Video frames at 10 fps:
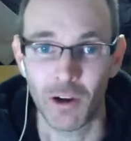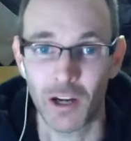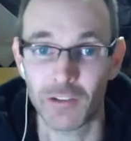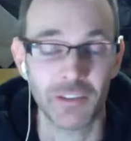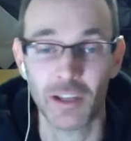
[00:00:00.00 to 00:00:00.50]
I
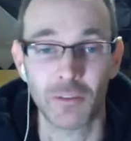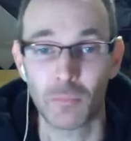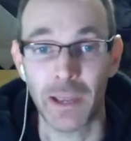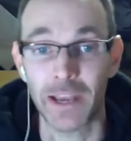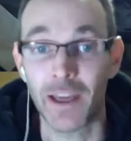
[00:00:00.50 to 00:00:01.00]
just have to
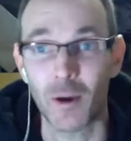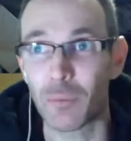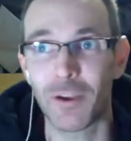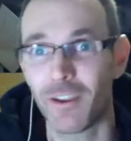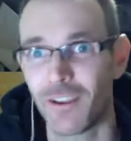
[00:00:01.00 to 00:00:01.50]
man up,
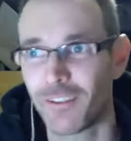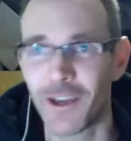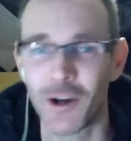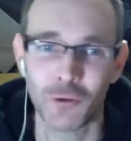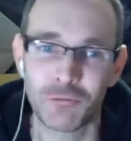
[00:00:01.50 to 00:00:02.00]
that
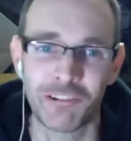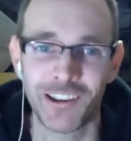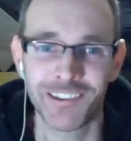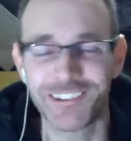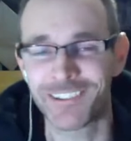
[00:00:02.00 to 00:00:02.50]
old
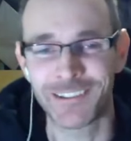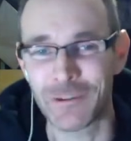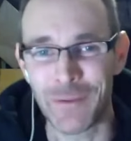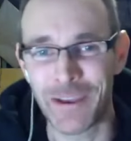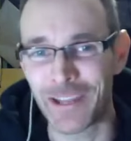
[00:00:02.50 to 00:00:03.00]
phrase, I just need to
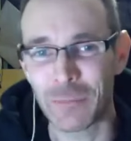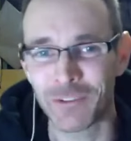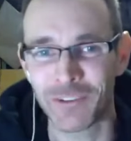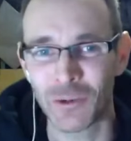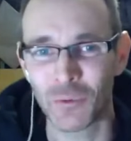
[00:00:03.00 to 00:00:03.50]
man up and
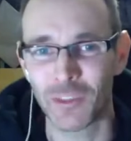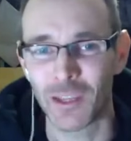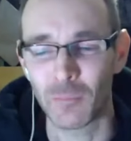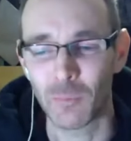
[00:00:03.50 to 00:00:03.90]
deal with it.